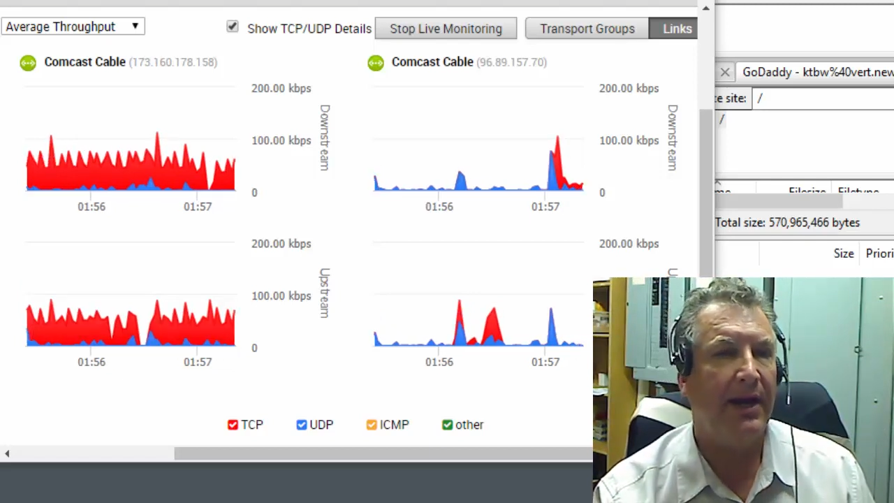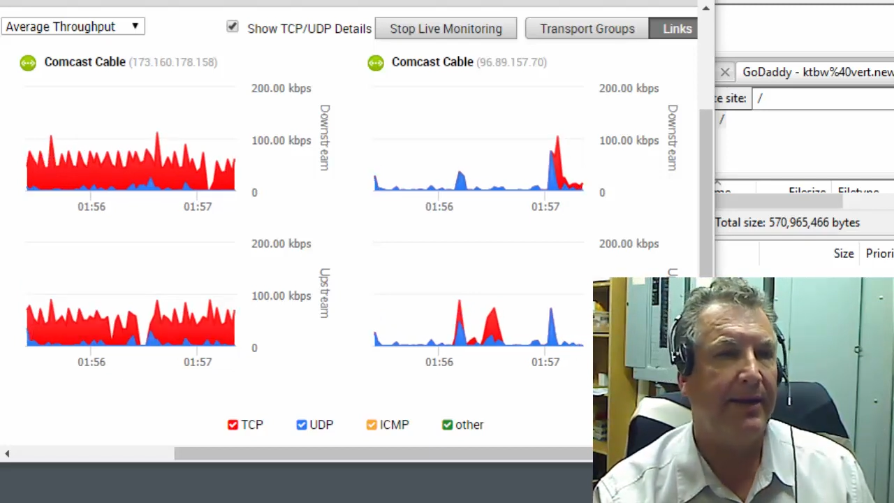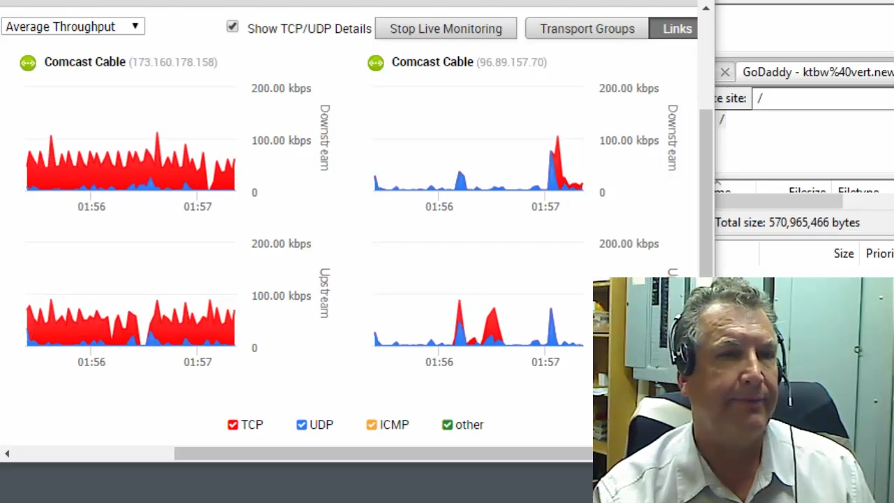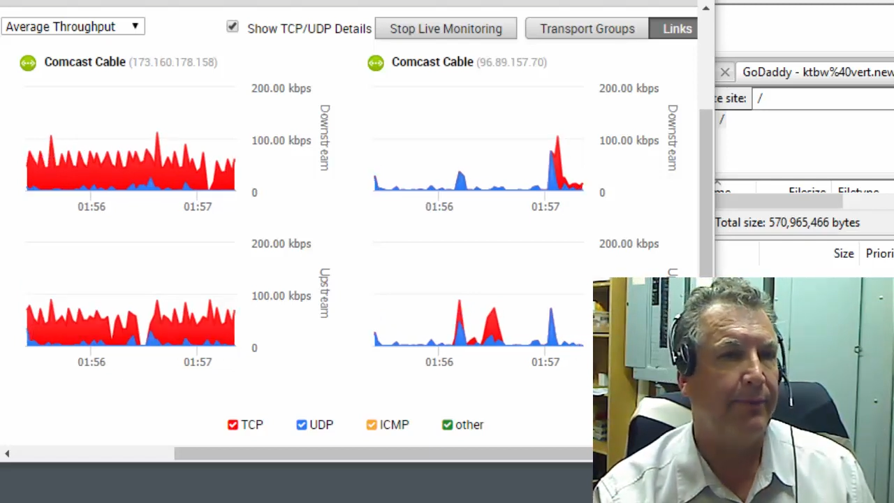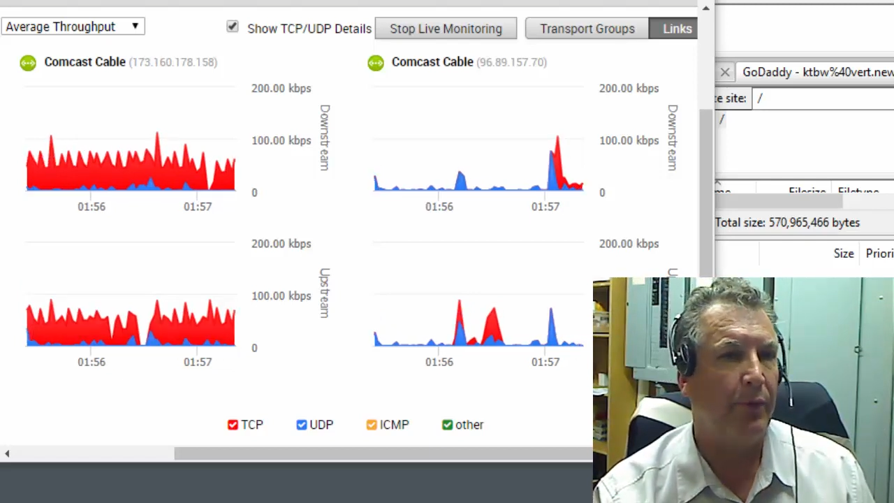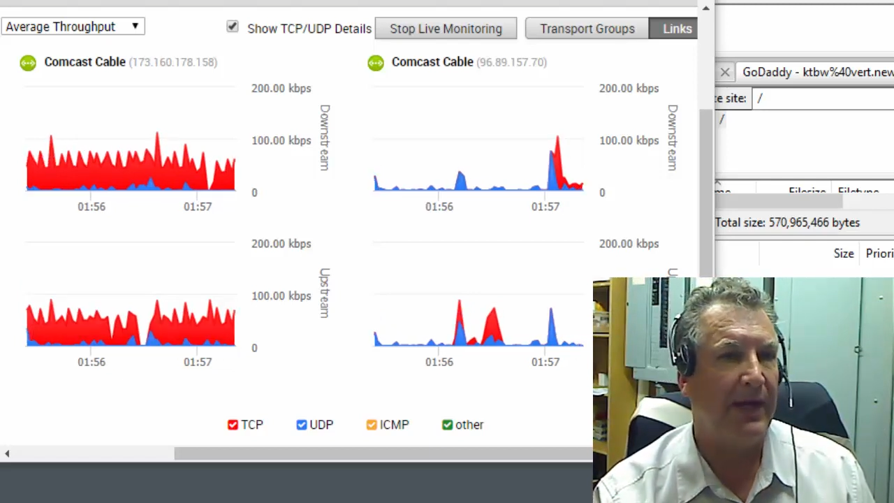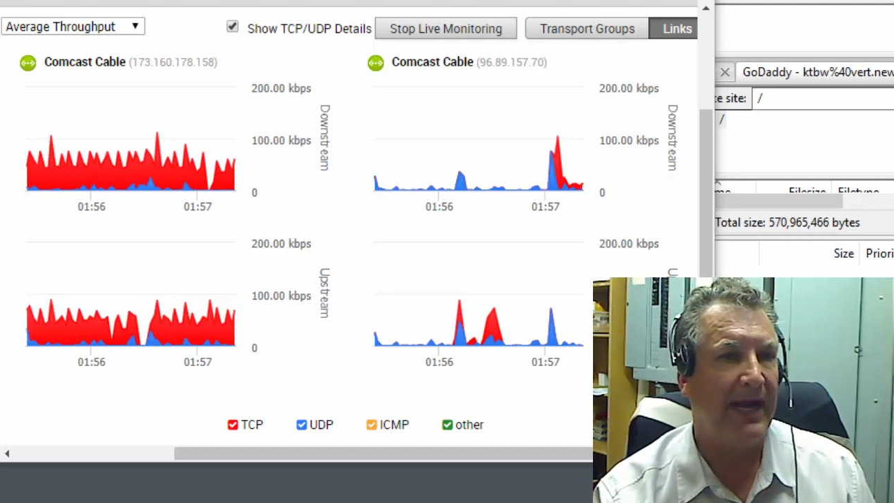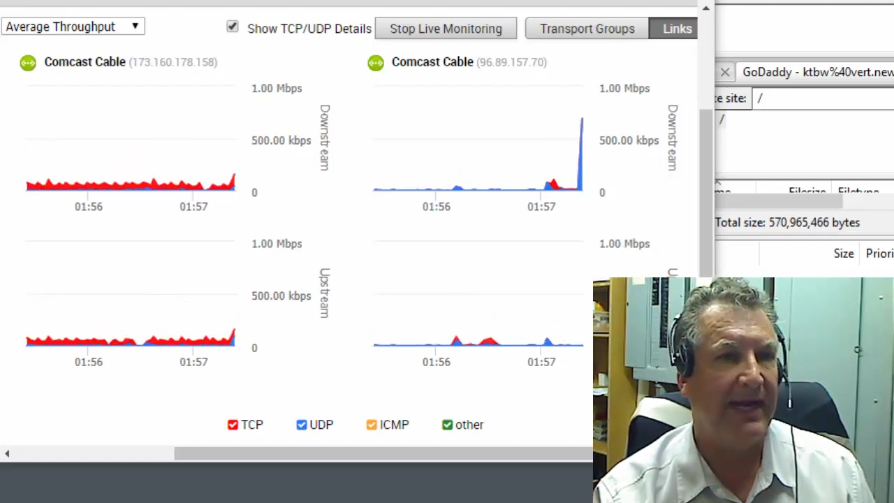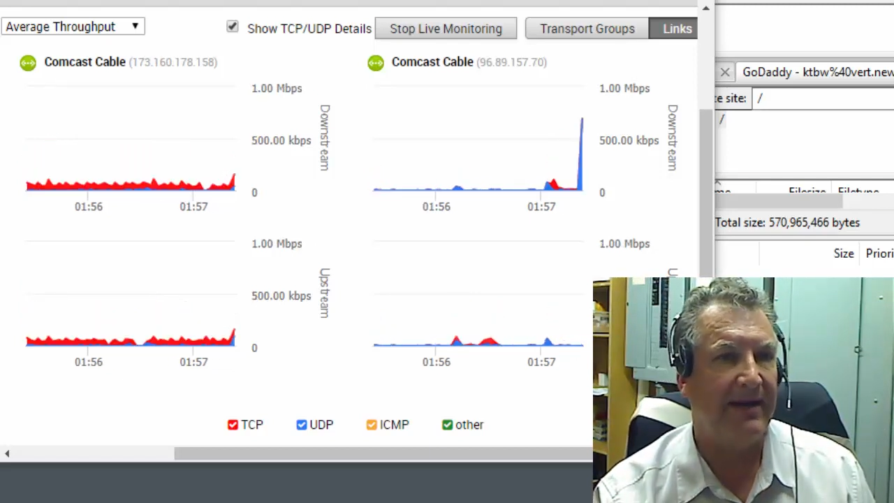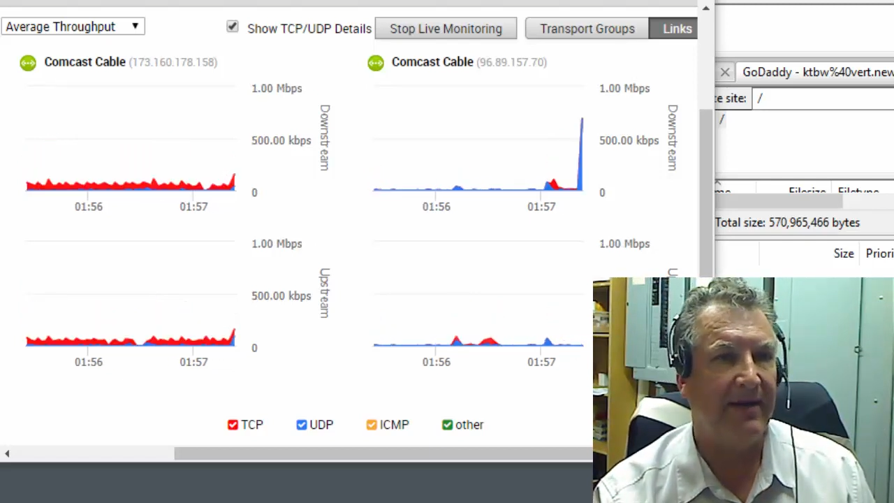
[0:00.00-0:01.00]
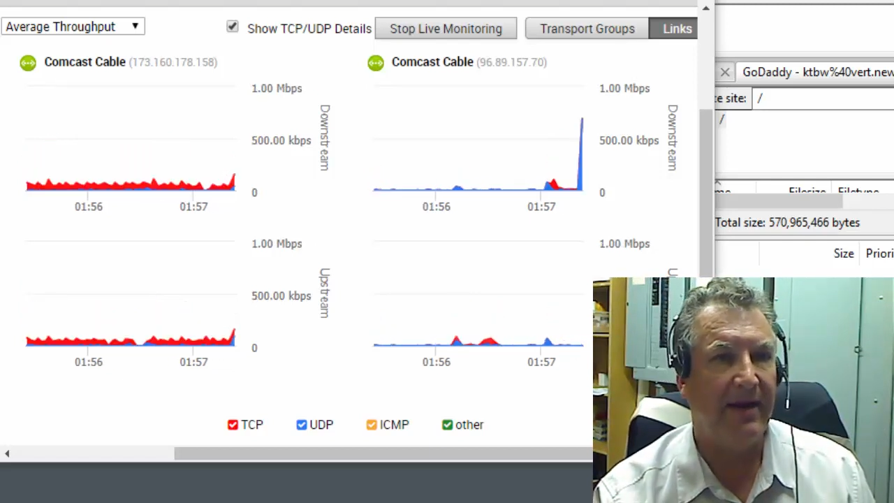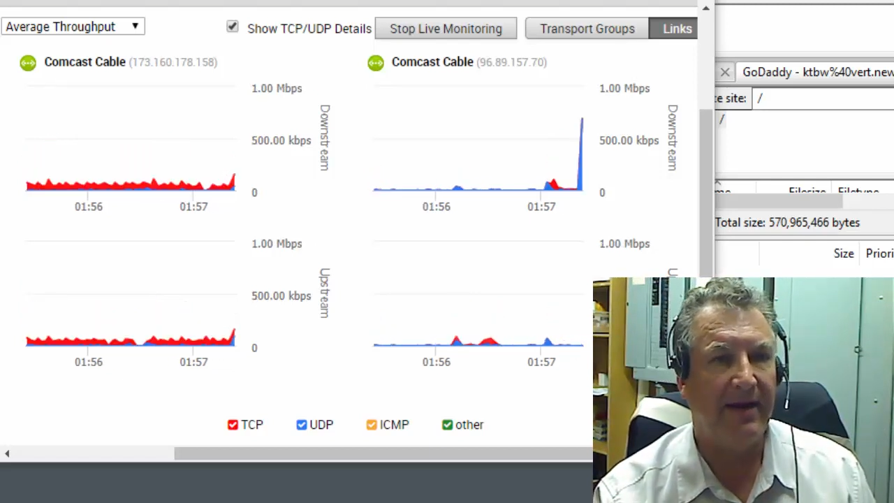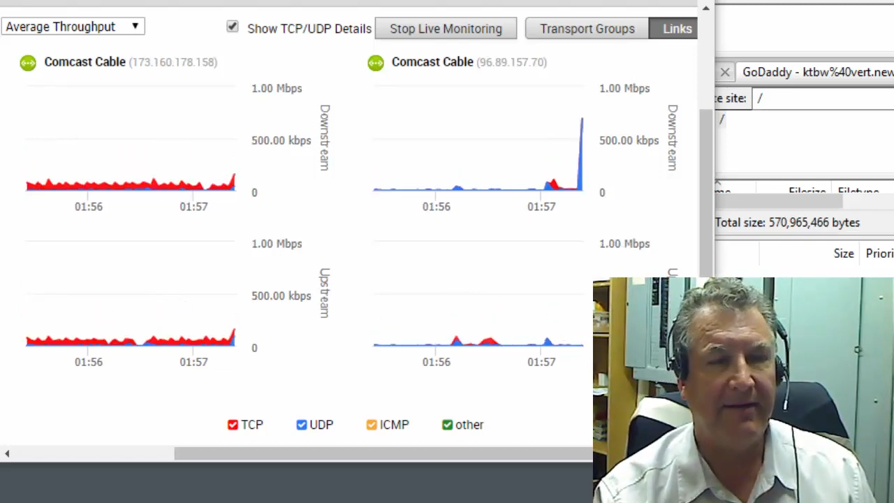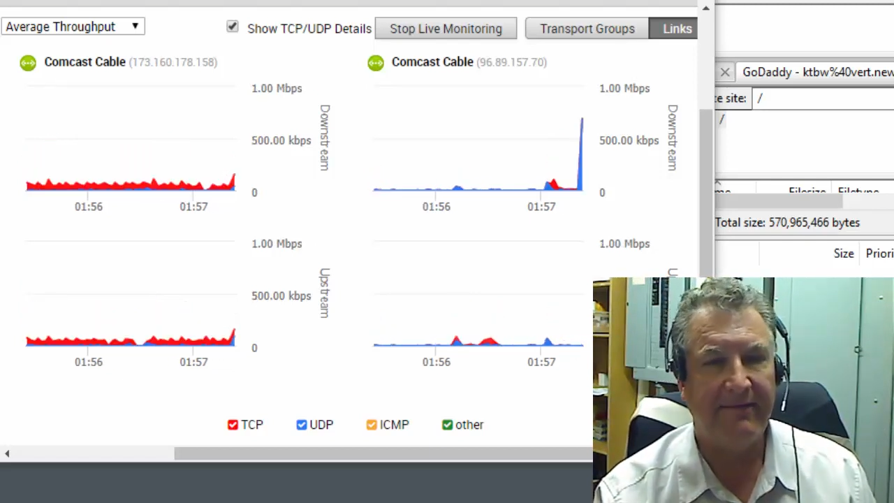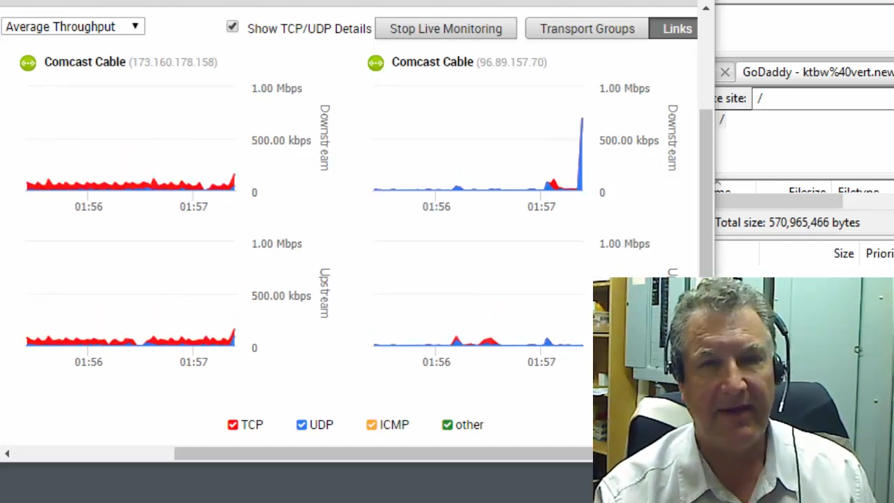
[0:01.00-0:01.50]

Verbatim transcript: um, we had uh,